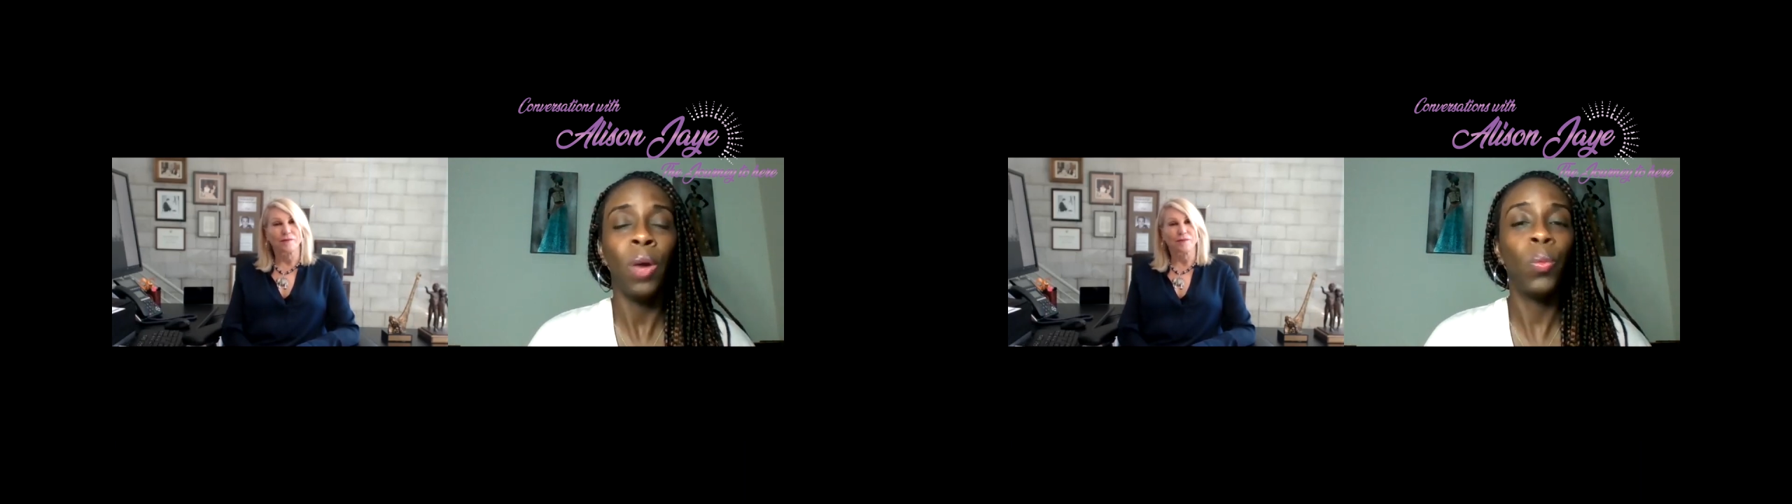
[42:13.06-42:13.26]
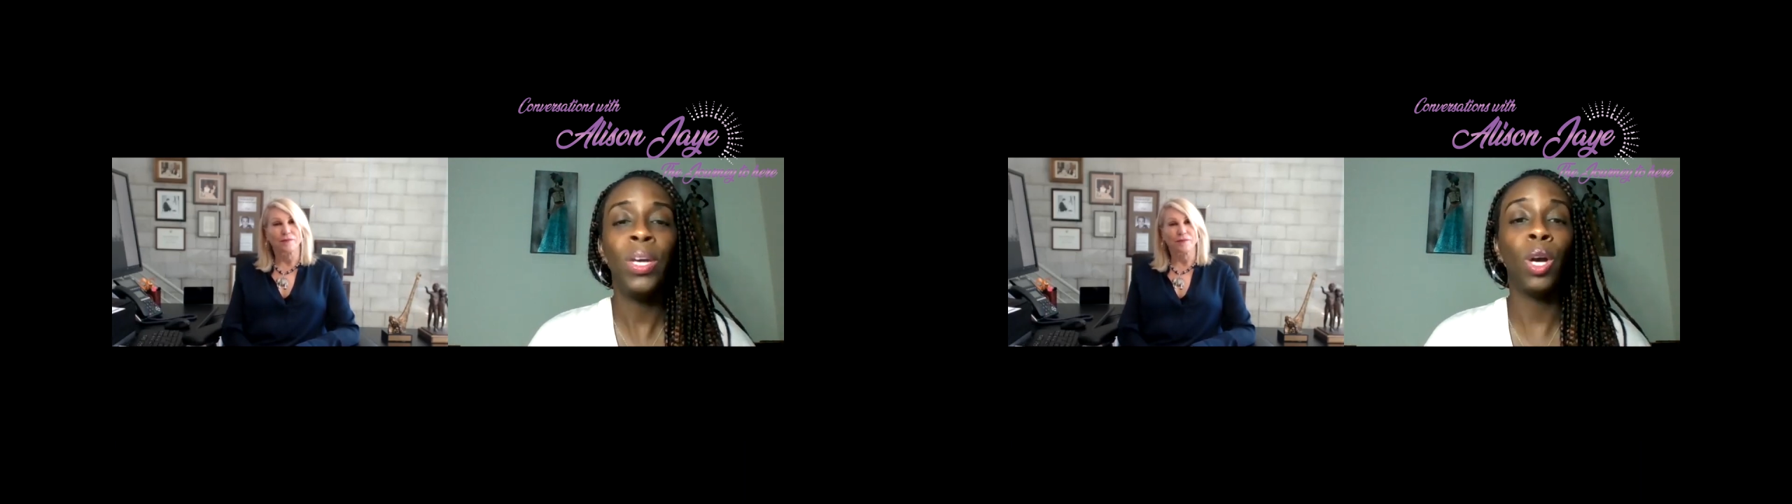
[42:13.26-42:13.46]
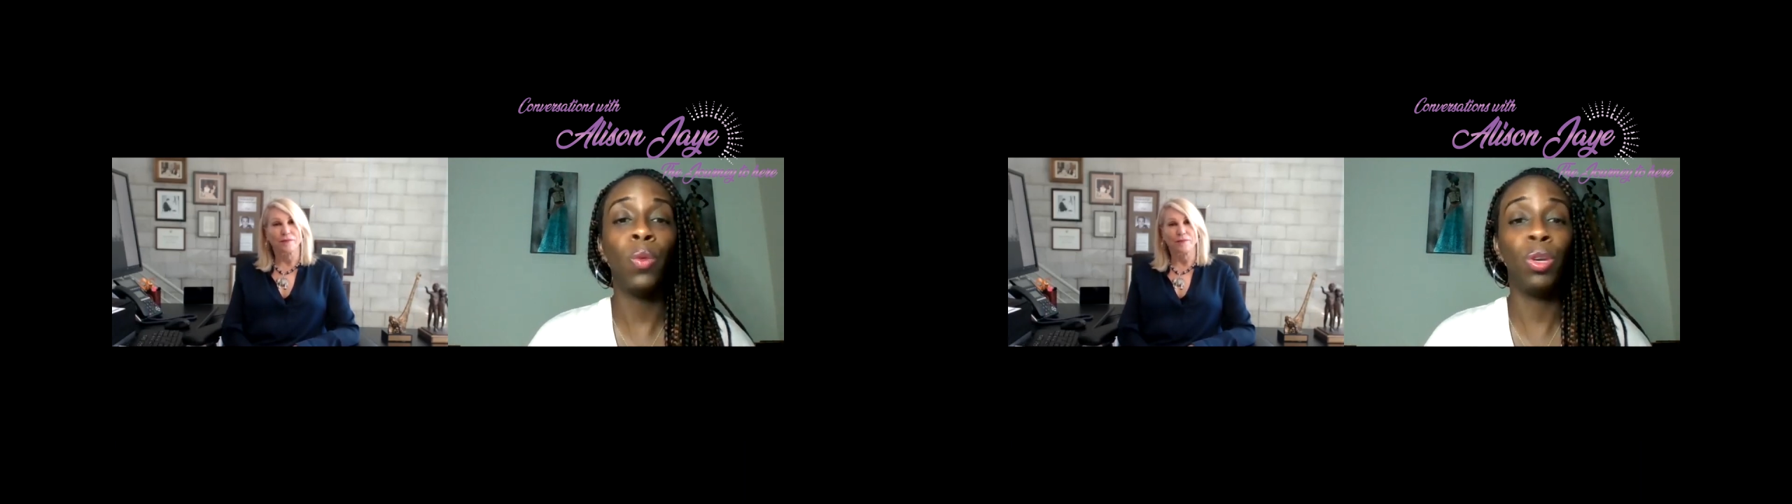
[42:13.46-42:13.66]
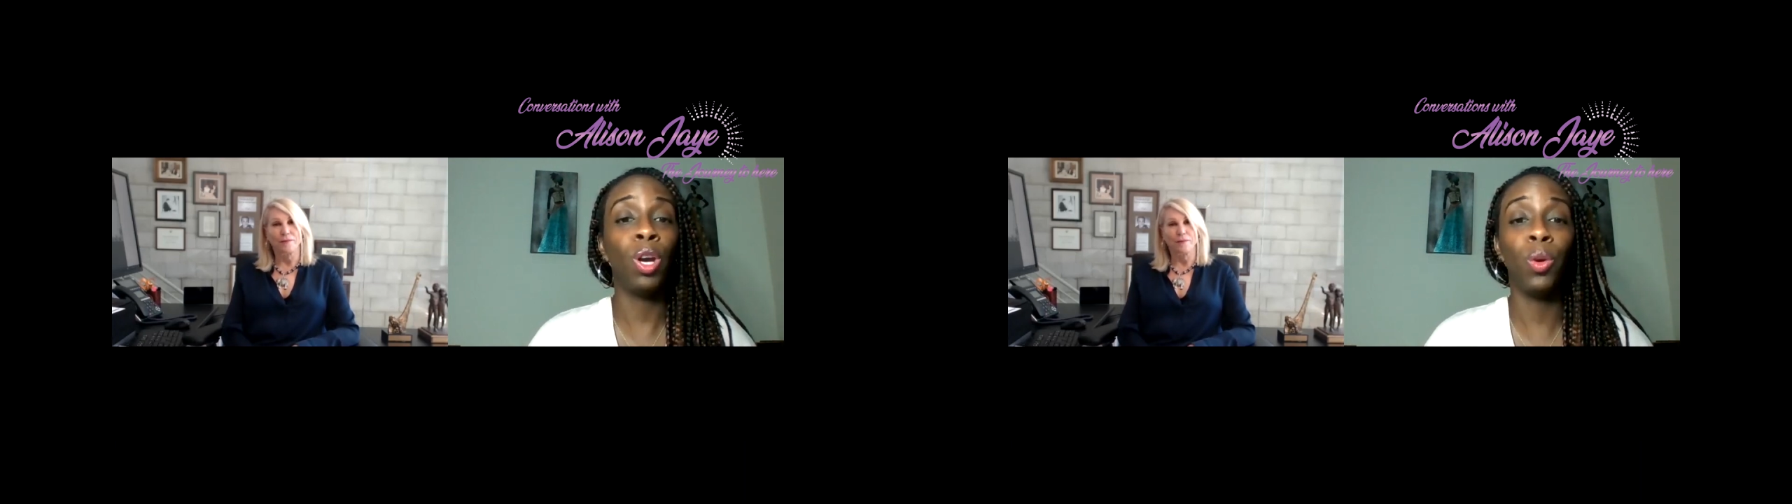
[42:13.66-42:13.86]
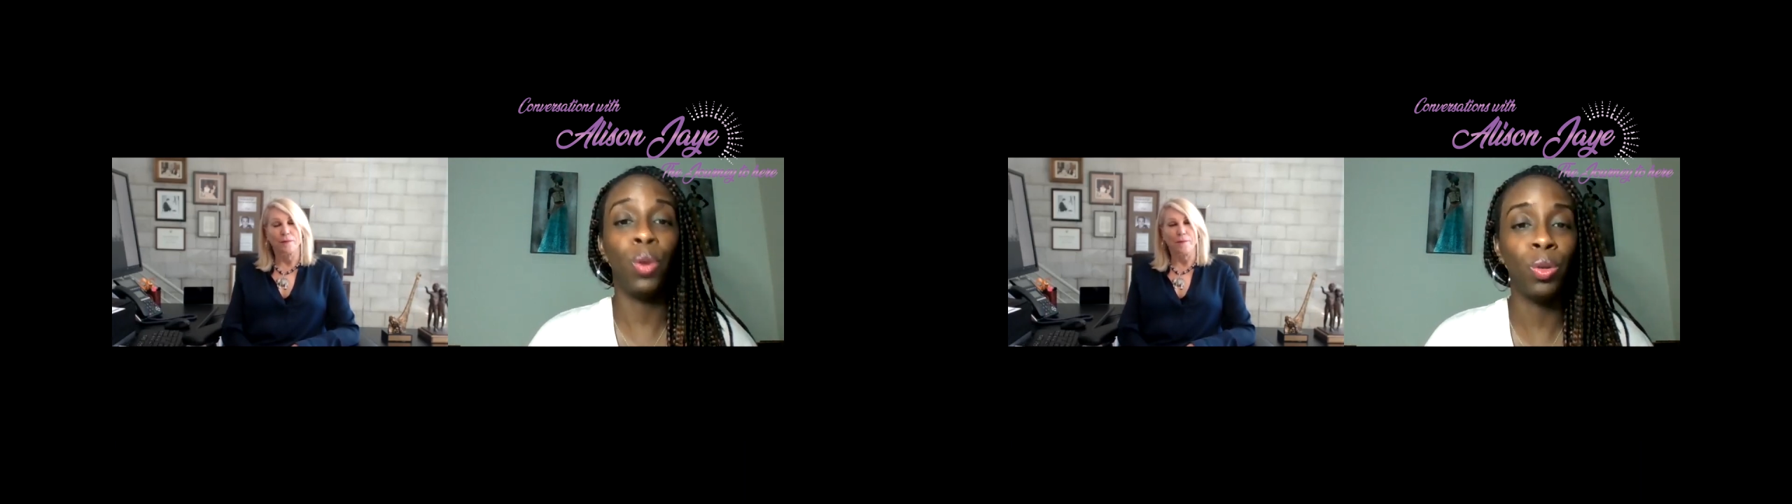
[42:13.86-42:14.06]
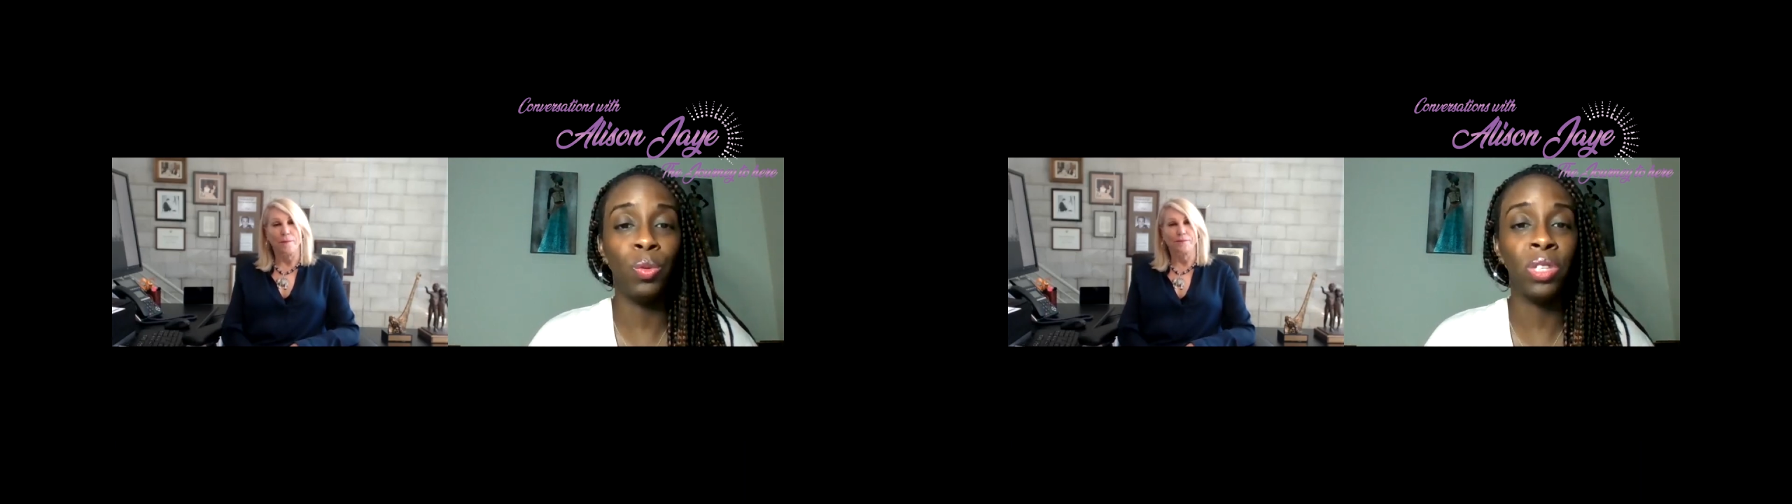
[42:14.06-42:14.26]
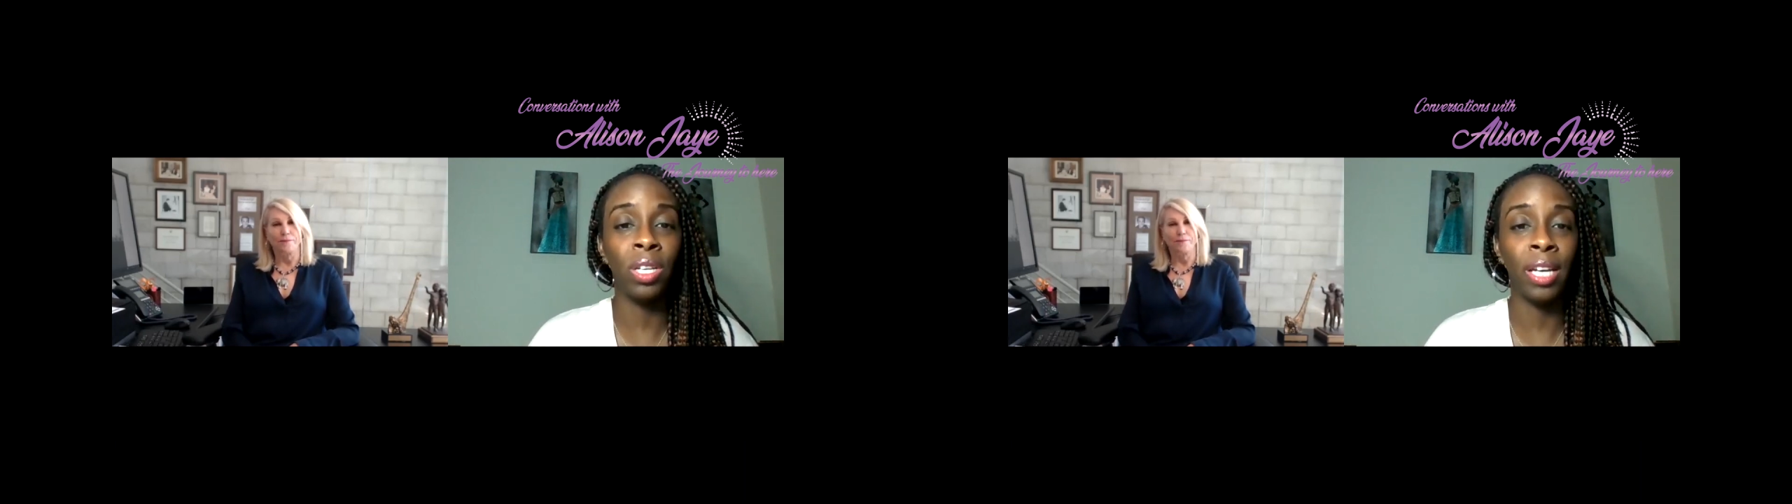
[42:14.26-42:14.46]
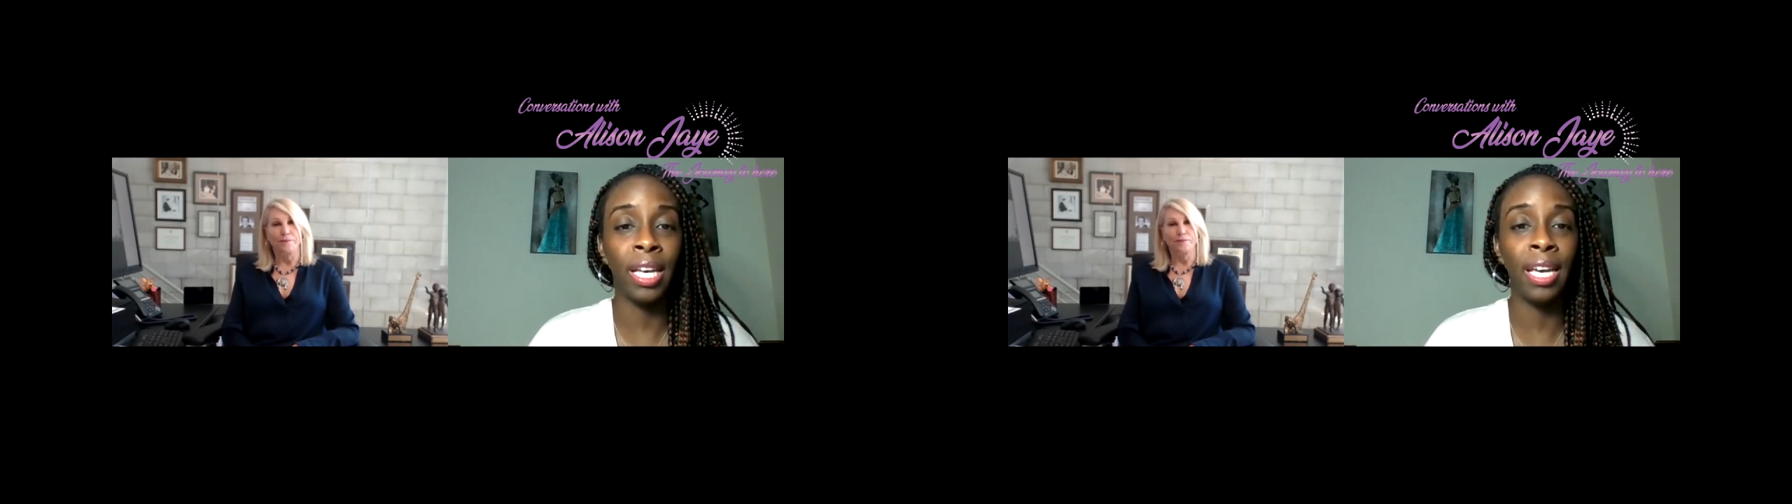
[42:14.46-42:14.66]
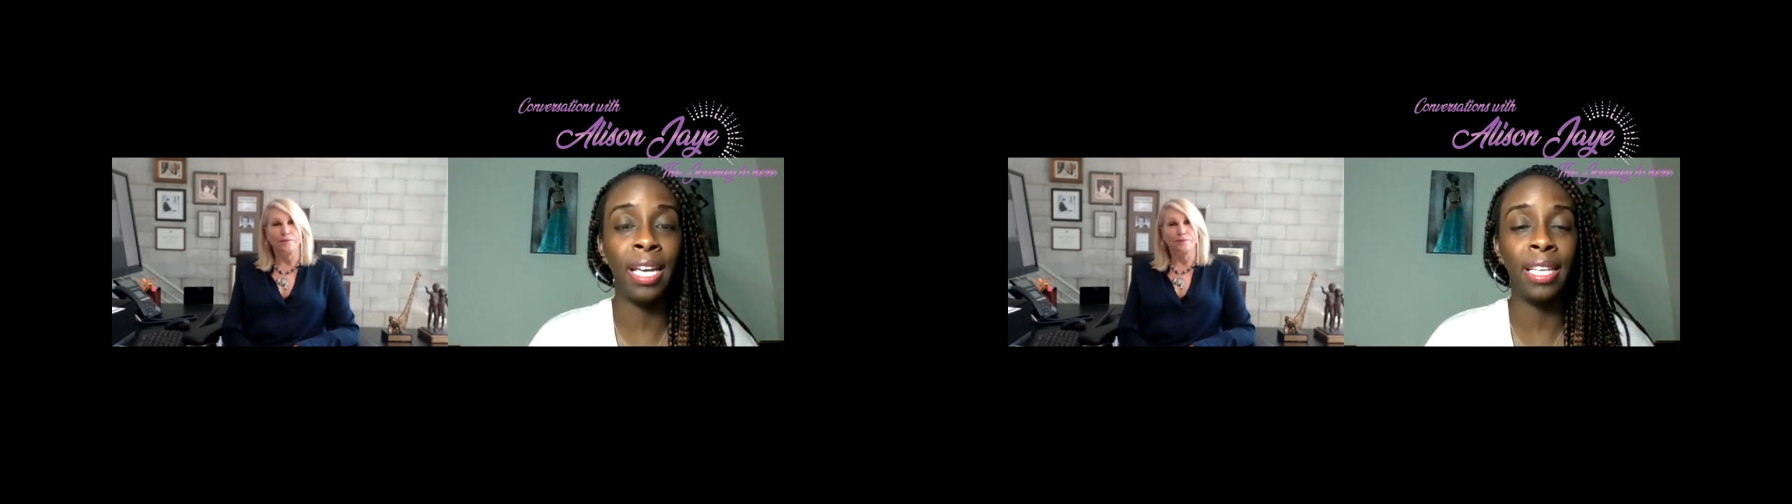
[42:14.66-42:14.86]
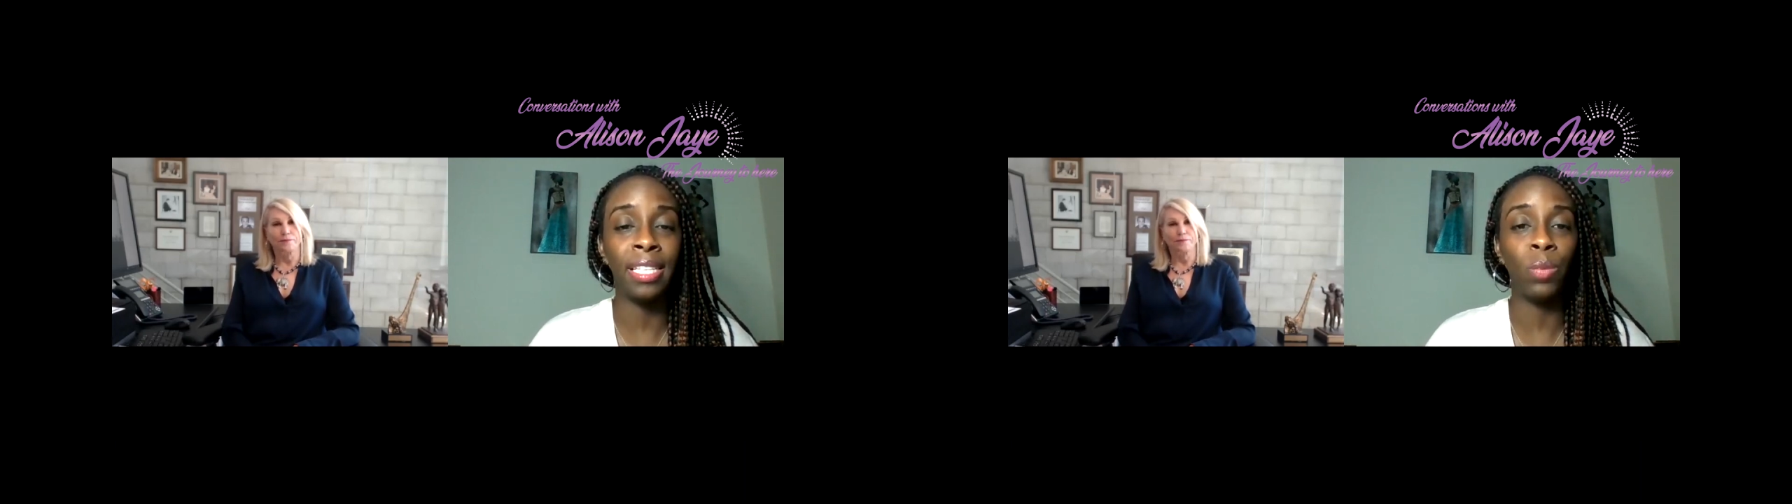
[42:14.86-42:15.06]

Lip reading: we don't know who's going to hear this,